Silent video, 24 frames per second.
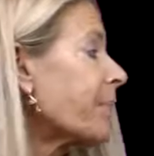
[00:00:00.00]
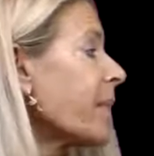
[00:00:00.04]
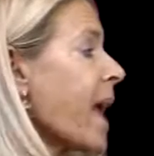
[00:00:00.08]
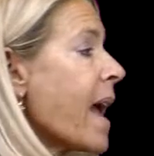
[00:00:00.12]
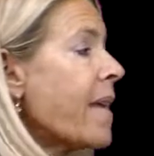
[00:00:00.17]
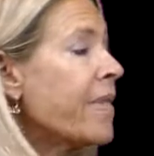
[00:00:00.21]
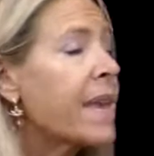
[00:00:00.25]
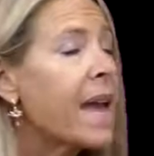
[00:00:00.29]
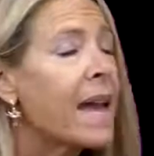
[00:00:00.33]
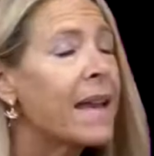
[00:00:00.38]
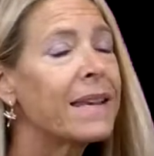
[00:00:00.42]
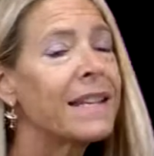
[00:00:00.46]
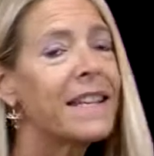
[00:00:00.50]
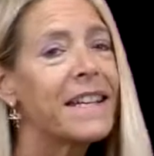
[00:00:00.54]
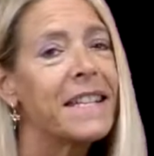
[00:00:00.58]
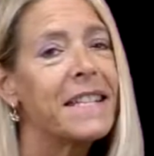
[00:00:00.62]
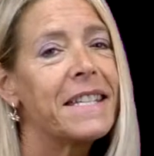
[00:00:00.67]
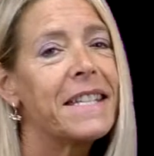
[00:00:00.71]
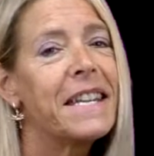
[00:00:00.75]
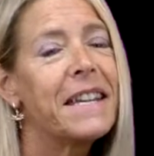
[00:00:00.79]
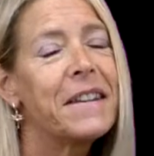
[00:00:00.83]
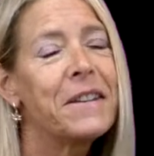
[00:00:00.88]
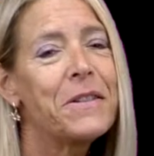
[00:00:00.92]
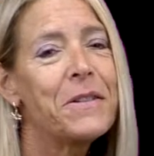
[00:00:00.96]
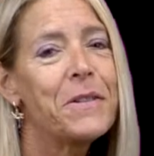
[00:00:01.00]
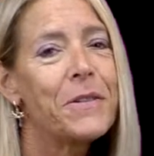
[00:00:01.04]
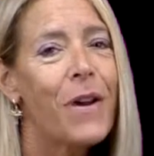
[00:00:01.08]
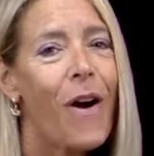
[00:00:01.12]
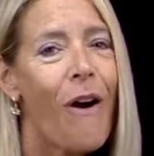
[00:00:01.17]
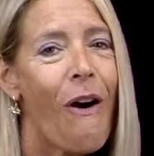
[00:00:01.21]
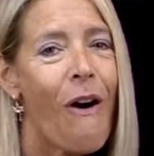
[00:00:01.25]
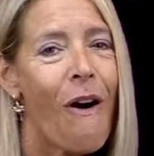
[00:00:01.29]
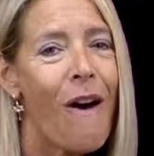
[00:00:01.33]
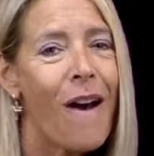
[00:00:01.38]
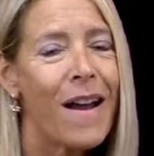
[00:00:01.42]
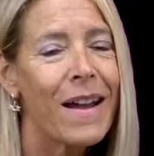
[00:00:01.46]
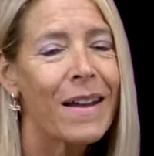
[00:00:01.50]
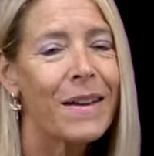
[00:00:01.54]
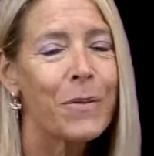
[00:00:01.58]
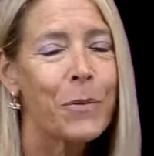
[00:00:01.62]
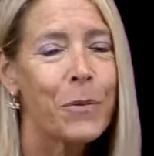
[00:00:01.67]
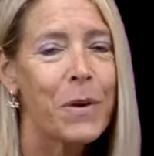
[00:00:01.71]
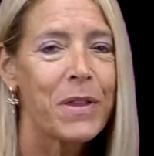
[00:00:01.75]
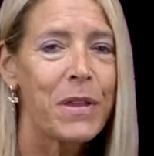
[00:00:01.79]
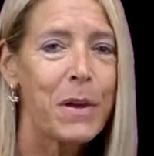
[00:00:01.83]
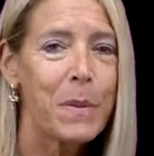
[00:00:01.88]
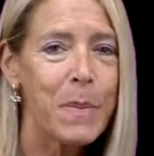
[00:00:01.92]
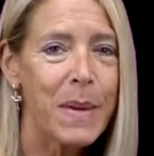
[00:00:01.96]
and then continued on
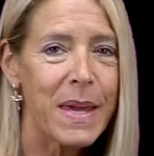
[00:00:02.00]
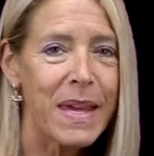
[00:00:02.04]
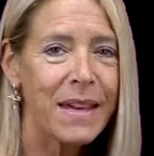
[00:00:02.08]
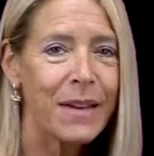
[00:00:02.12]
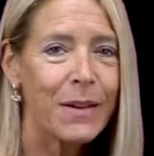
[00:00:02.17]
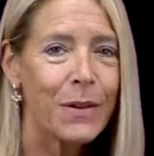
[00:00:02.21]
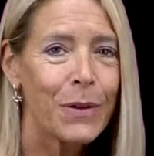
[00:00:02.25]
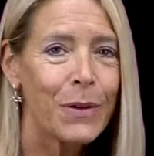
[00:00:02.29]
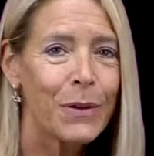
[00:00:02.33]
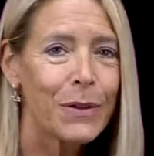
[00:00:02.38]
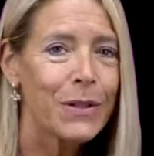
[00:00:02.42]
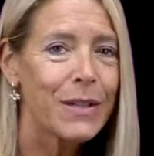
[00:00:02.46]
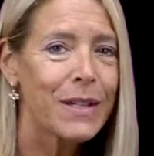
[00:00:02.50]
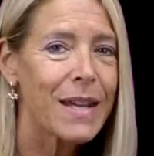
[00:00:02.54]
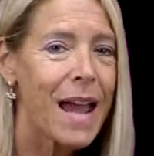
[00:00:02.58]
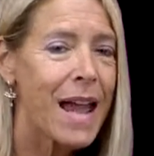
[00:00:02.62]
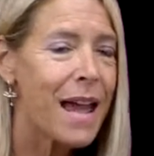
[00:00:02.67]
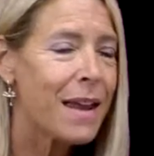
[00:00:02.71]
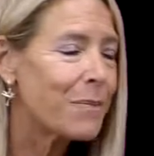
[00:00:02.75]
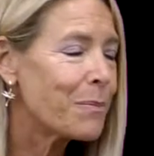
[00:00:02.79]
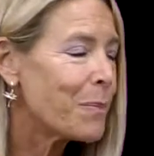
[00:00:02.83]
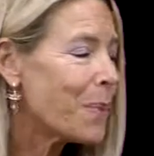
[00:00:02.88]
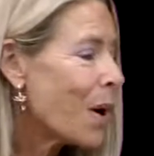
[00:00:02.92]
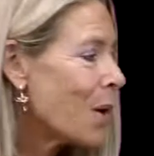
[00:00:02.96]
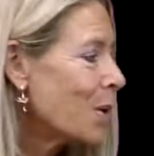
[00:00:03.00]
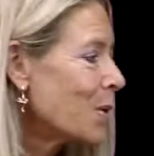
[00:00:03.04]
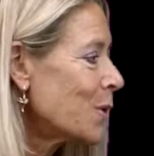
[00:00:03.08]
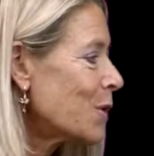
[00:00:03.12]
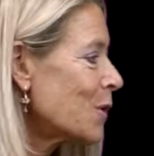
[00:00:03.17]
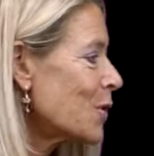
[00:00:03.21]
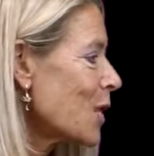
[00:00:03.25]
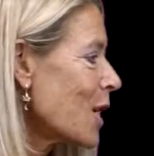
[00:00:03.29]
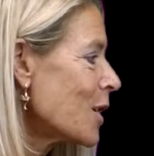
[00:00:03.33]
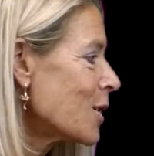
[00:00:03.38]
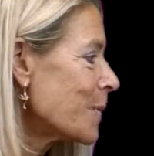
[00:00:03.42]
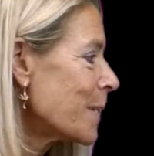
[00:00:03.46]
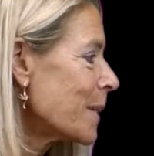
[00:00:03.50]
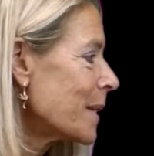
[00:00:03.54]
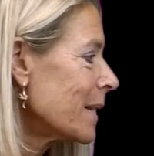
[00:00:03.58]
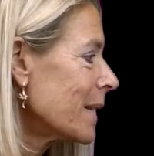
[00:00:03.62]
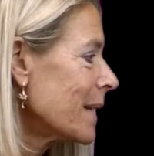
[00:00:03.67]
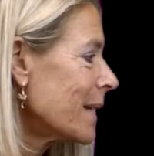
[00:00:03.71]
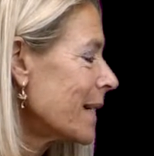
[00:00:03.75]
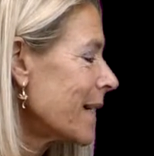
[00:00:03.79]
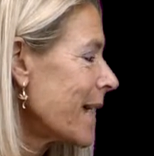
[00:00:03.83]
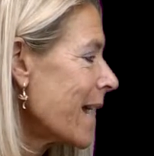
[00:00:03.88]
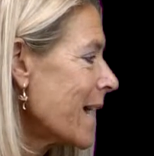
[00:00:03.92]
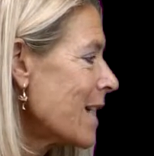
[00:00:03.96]
with appeals and post-judgment
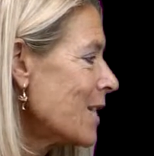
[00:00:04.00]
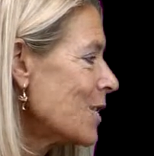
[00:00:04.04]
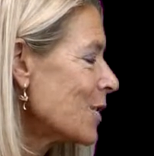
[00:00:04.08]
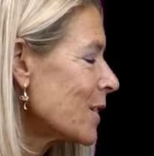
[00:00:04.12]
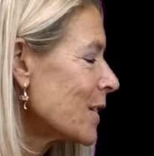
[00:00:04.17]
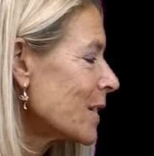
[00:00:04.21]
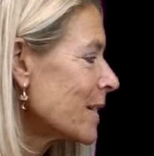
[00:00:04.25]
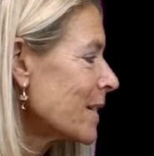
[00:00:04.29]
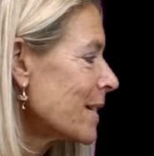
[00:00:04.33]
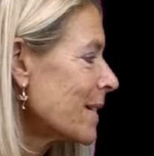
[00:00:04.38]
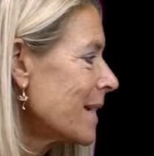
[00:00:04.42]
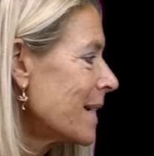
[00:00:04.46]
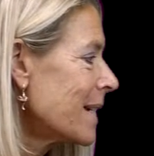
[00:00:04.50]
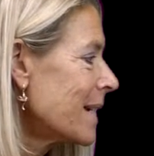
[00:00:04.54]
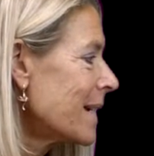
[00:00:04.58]
litigation.